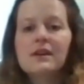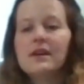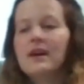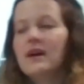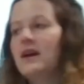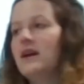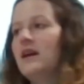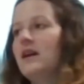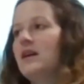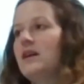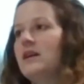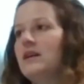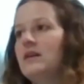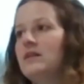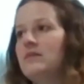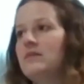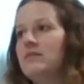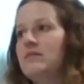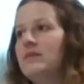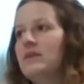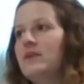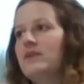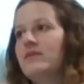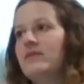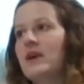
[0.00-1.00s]

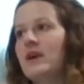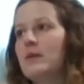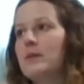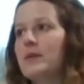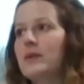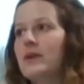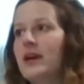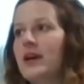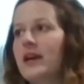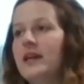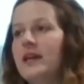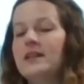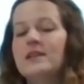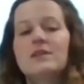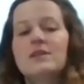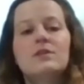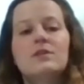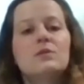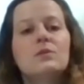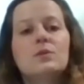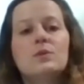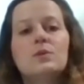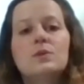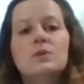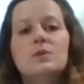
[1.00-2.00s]
evaporate, and
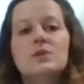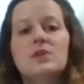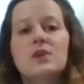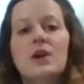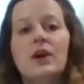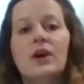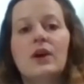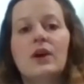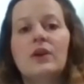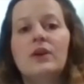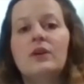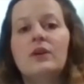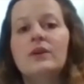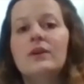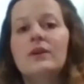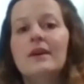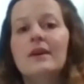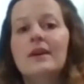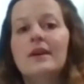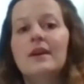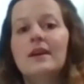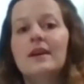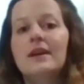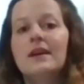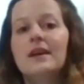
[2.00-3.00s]
also
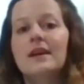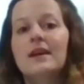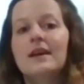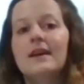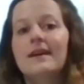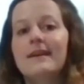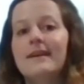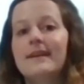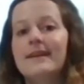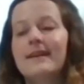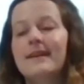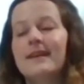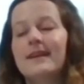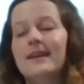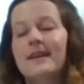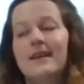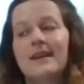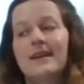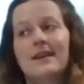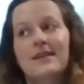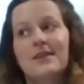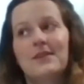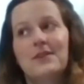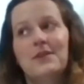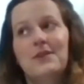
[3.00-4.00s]

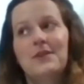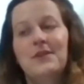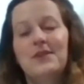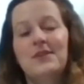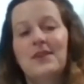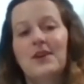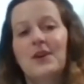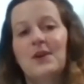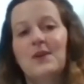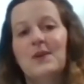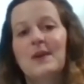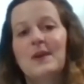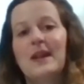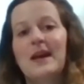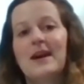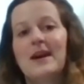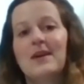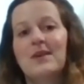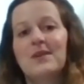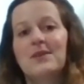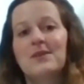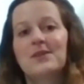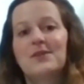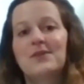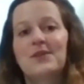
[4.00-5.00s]
it also
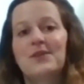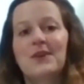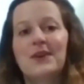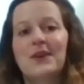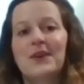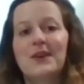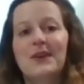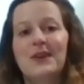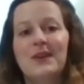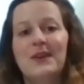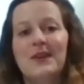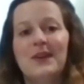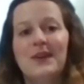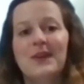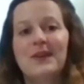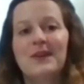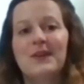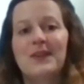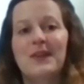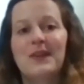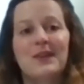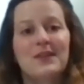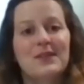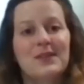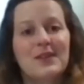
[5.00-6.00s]
allows for
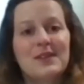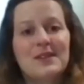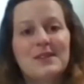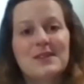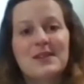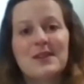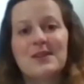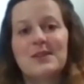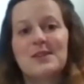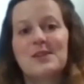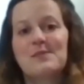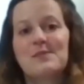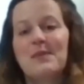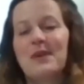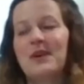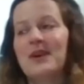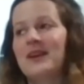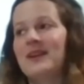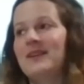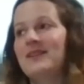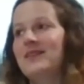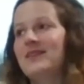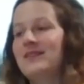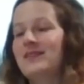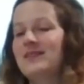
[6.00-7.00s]
things like dust
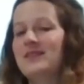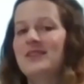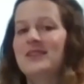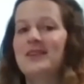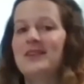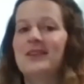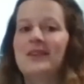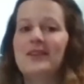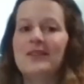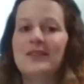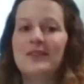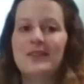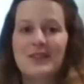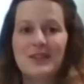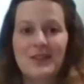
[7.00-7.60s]
mites to